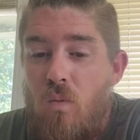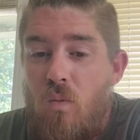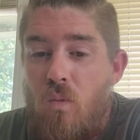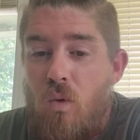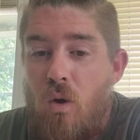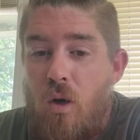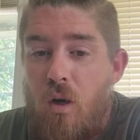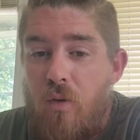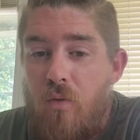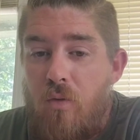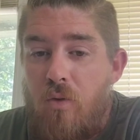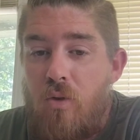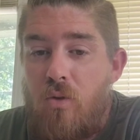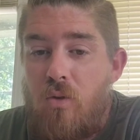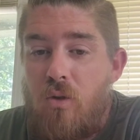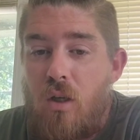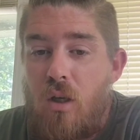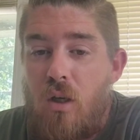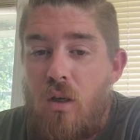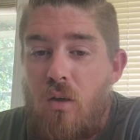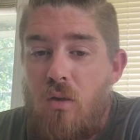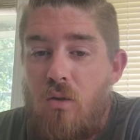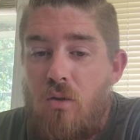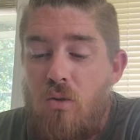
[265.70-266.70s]
whatever you
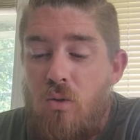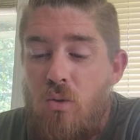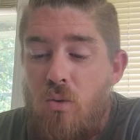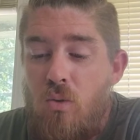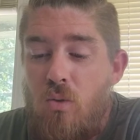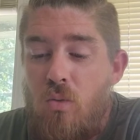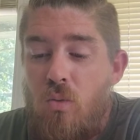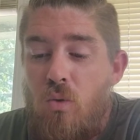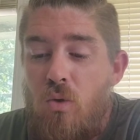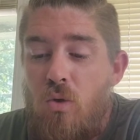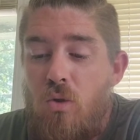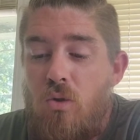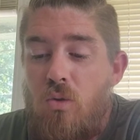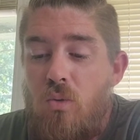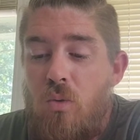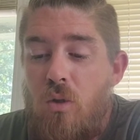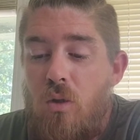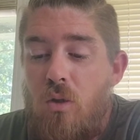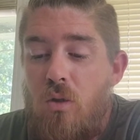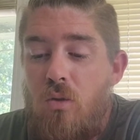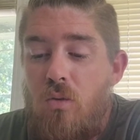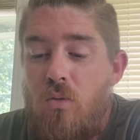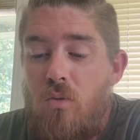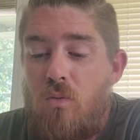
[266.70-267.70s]
take to the woods
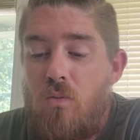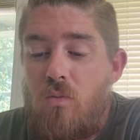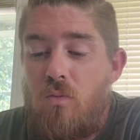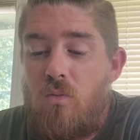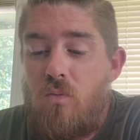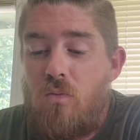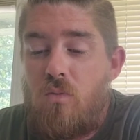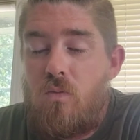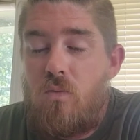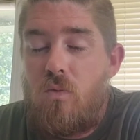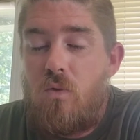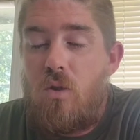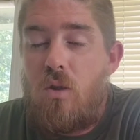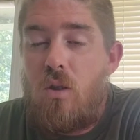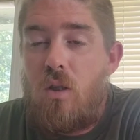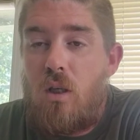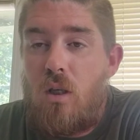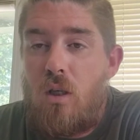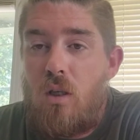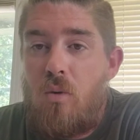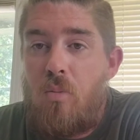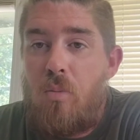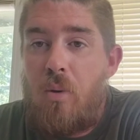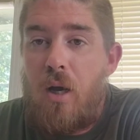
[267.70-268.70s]
with you, you
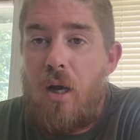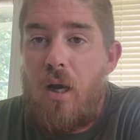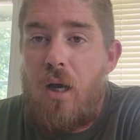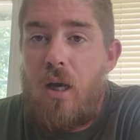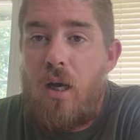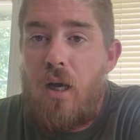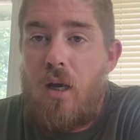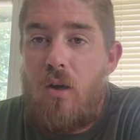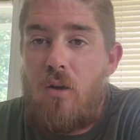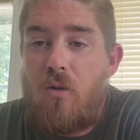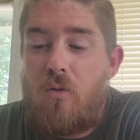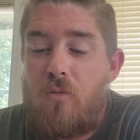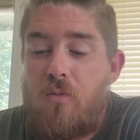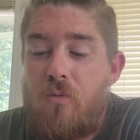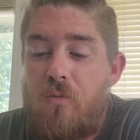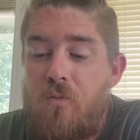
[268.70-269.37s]
need to pack out.